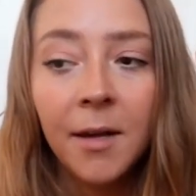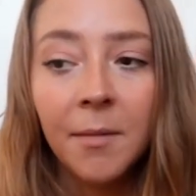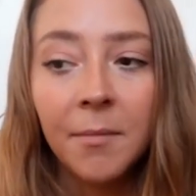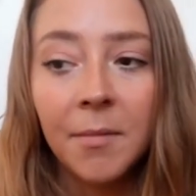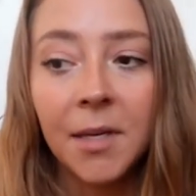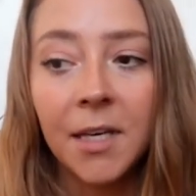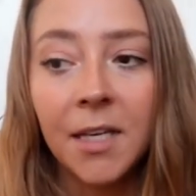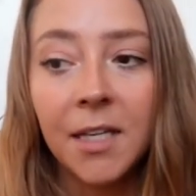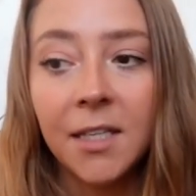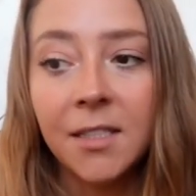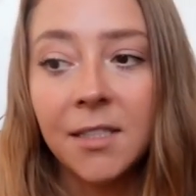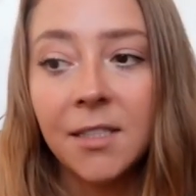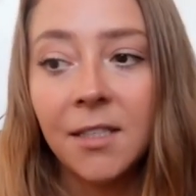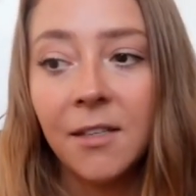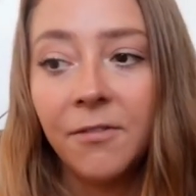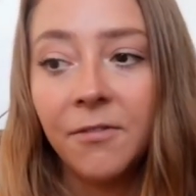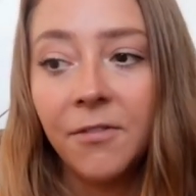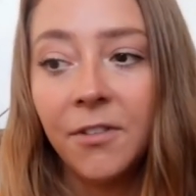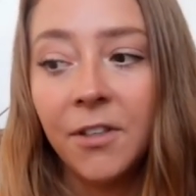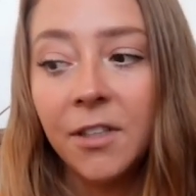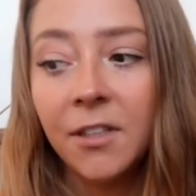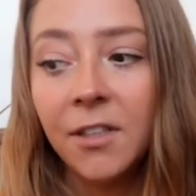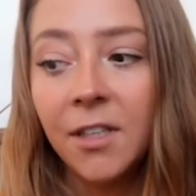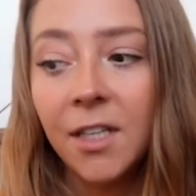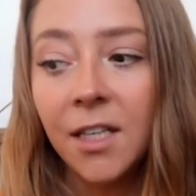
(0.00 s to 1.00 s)
Because I
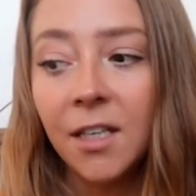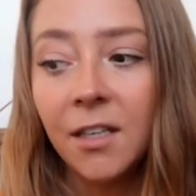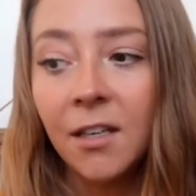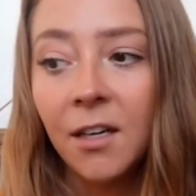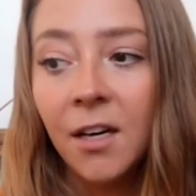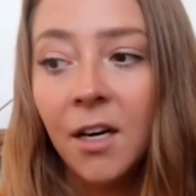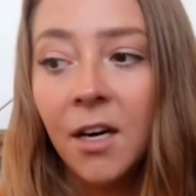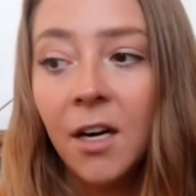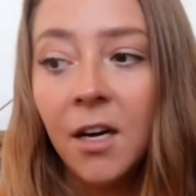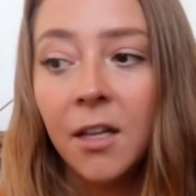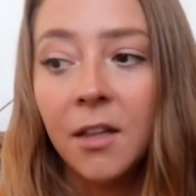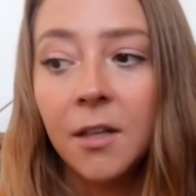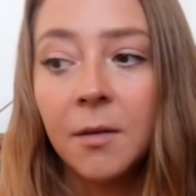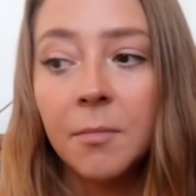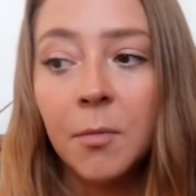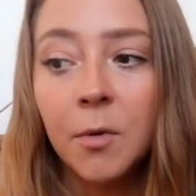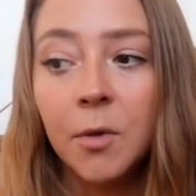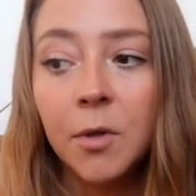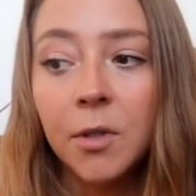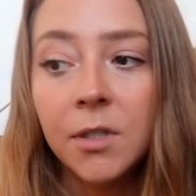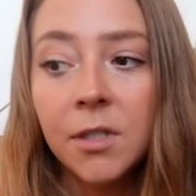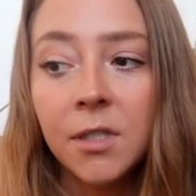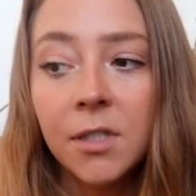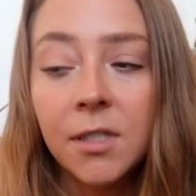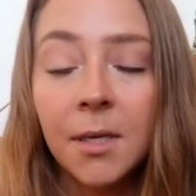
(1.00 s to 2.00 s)
feel like the
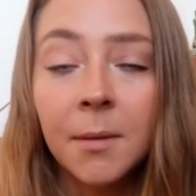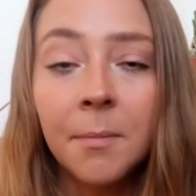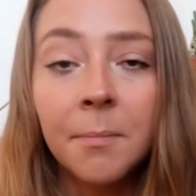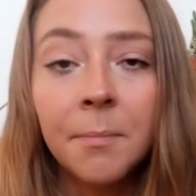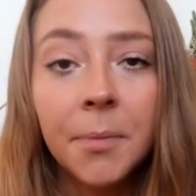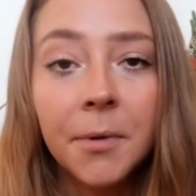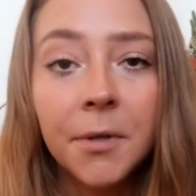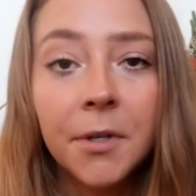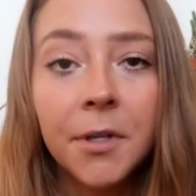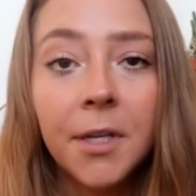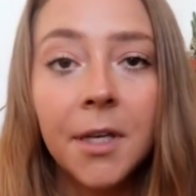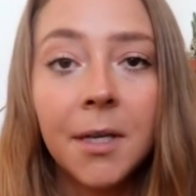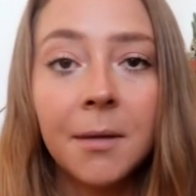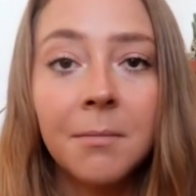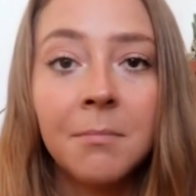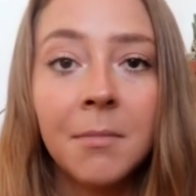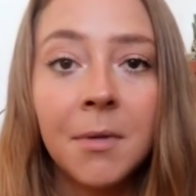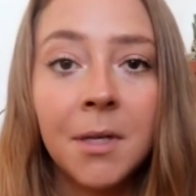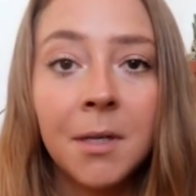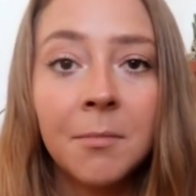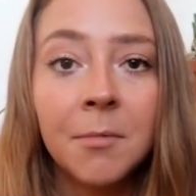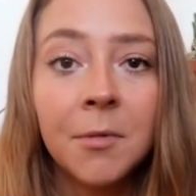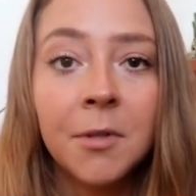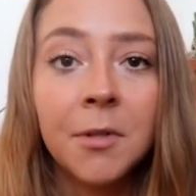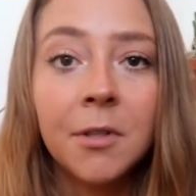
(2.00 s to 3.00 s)
more simple and
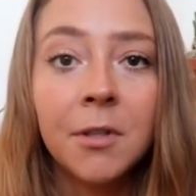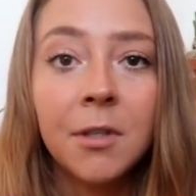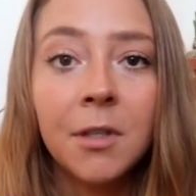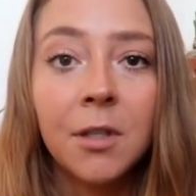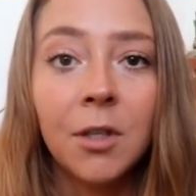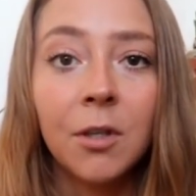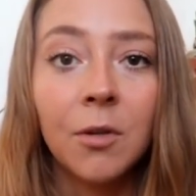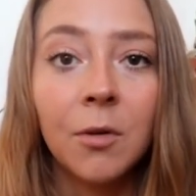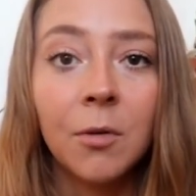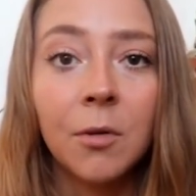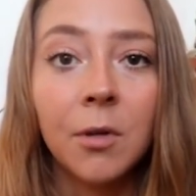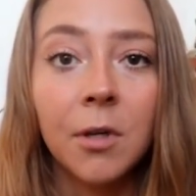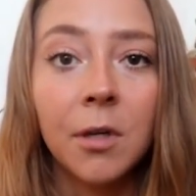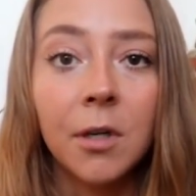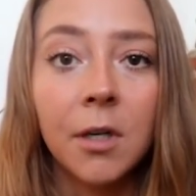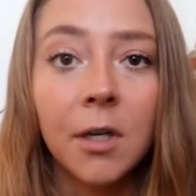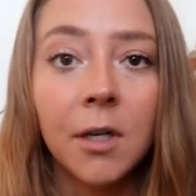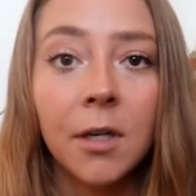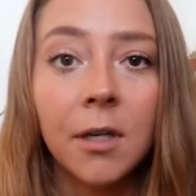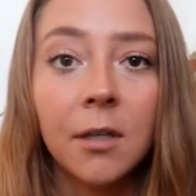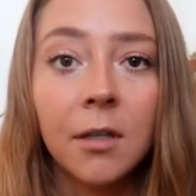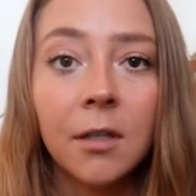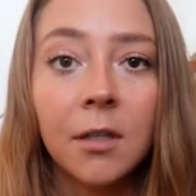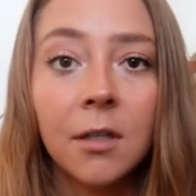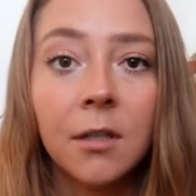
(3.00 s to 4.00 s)
minimal
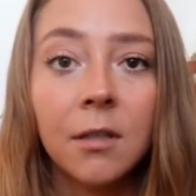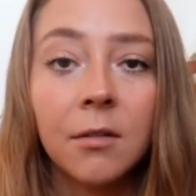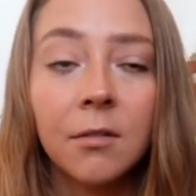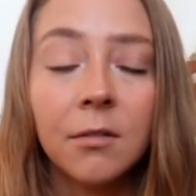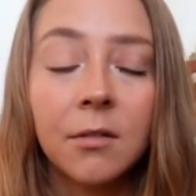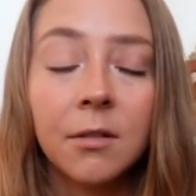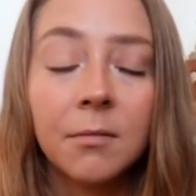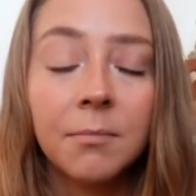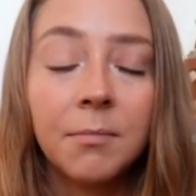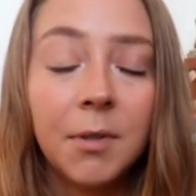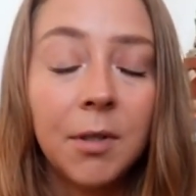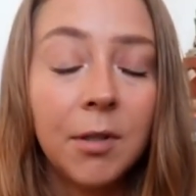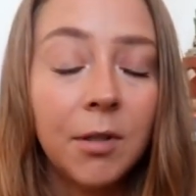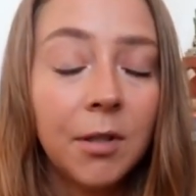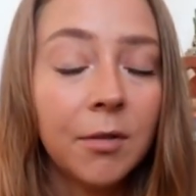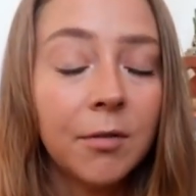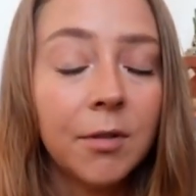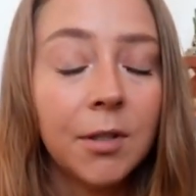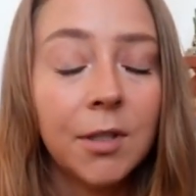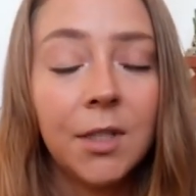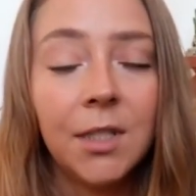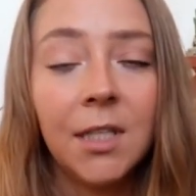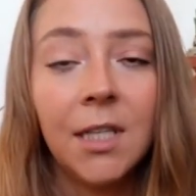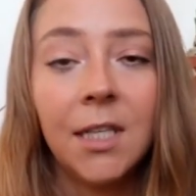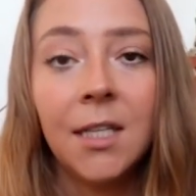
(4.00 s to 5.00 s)
your beauty
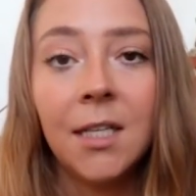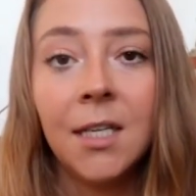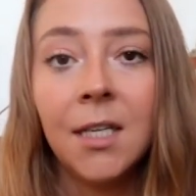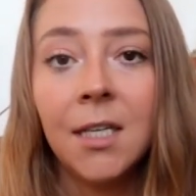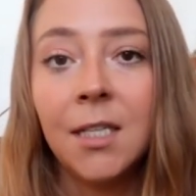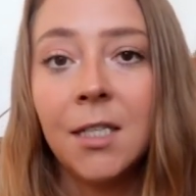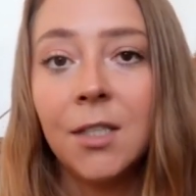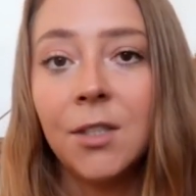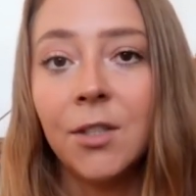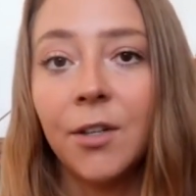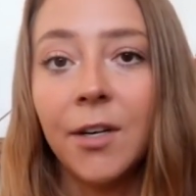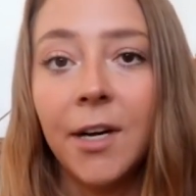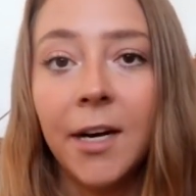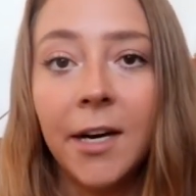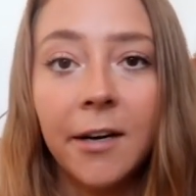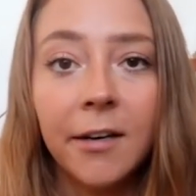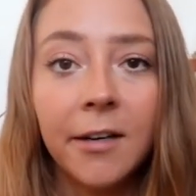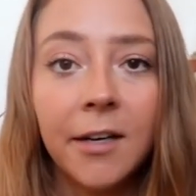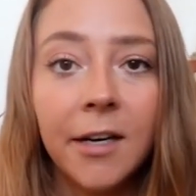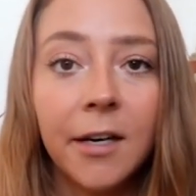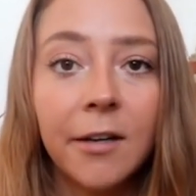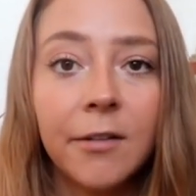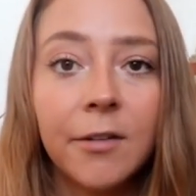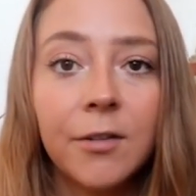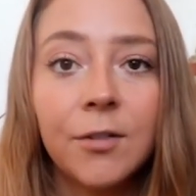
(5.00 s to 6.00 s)
routine is, your hair
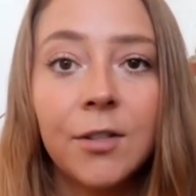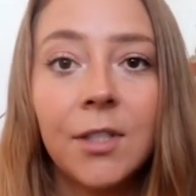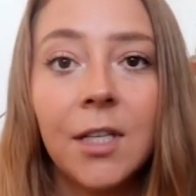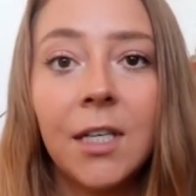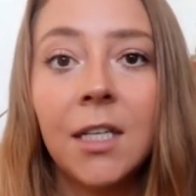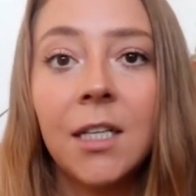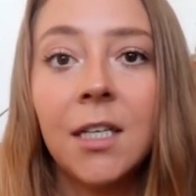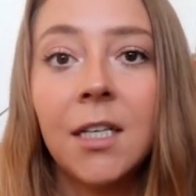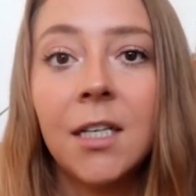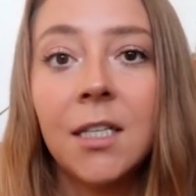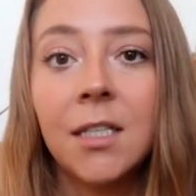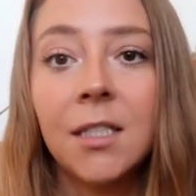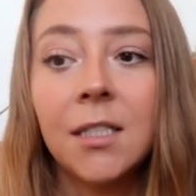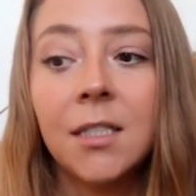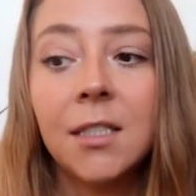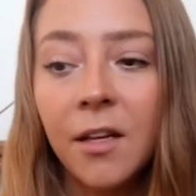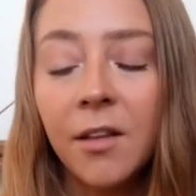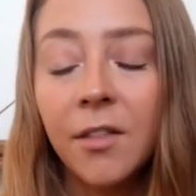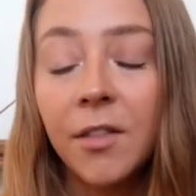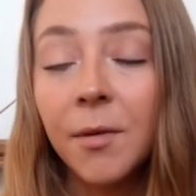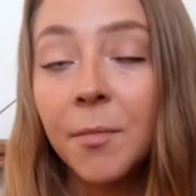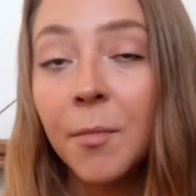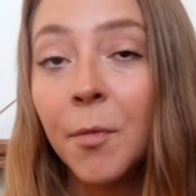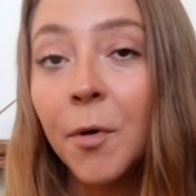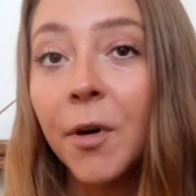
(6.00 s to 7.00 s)
care routine is,
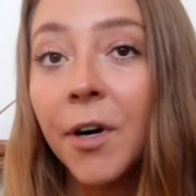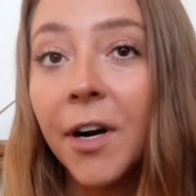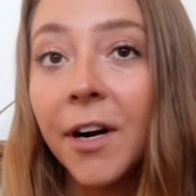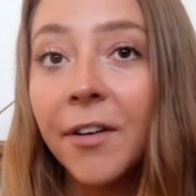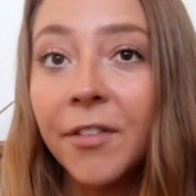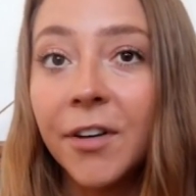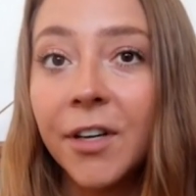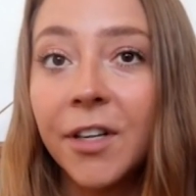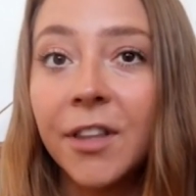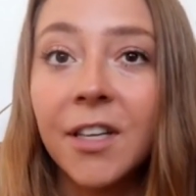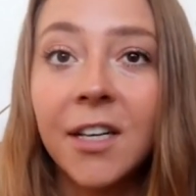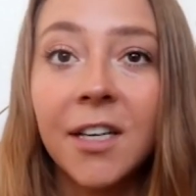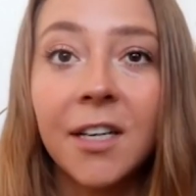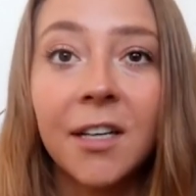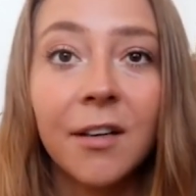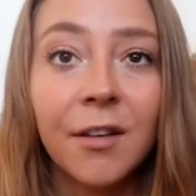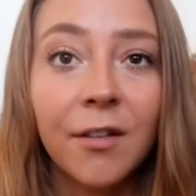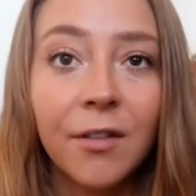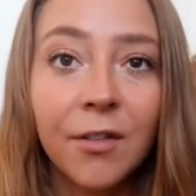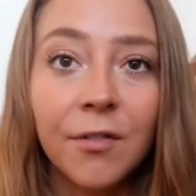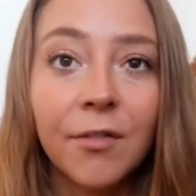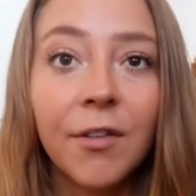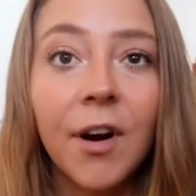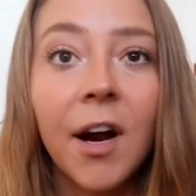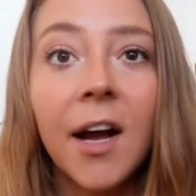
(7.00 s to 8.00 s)
the more everything
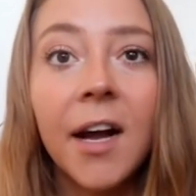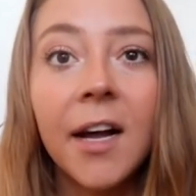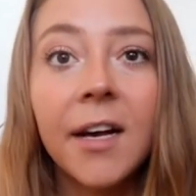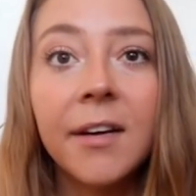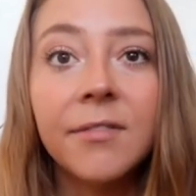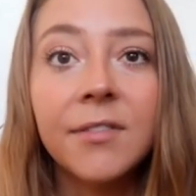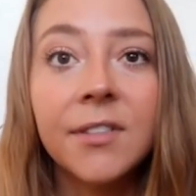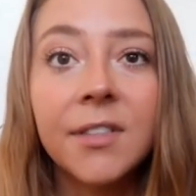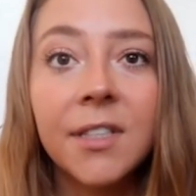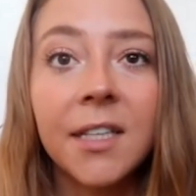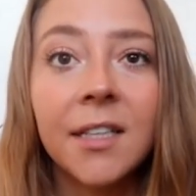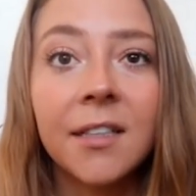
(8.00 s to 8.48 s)
thrives.